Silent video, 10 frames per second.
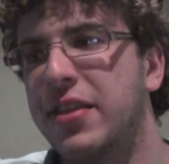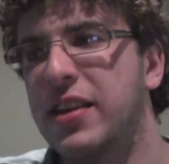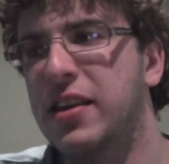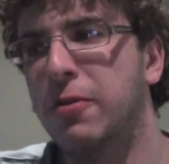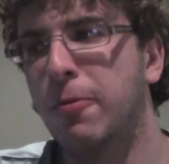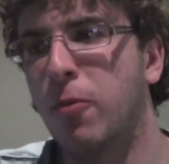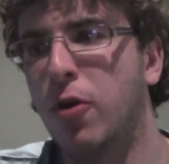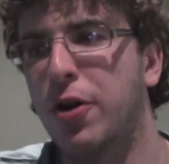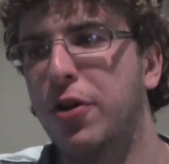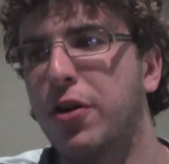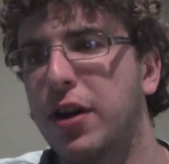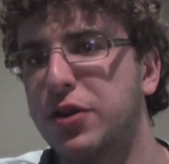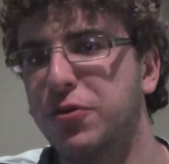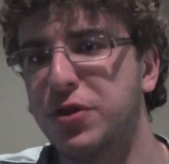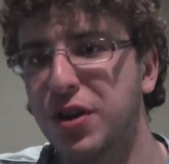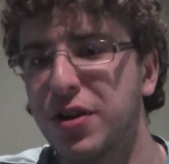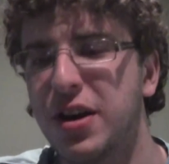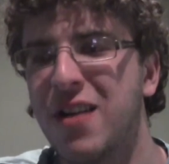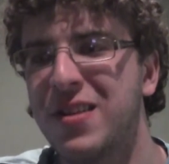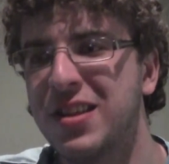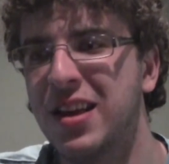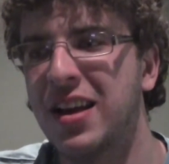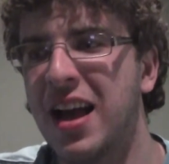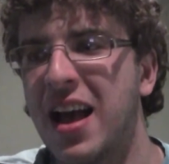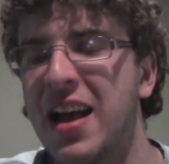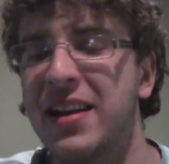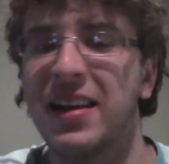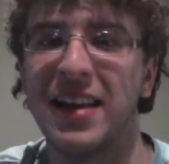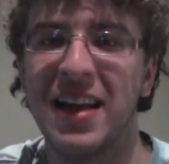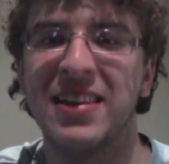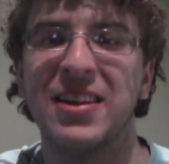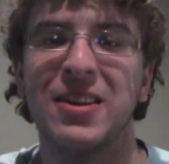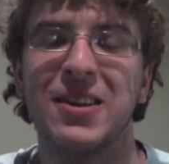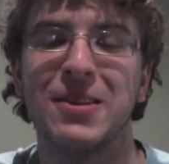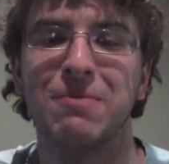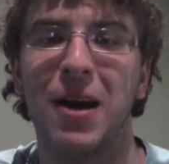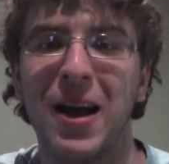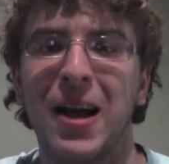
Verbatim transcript: the water has returned and everything, and again, he by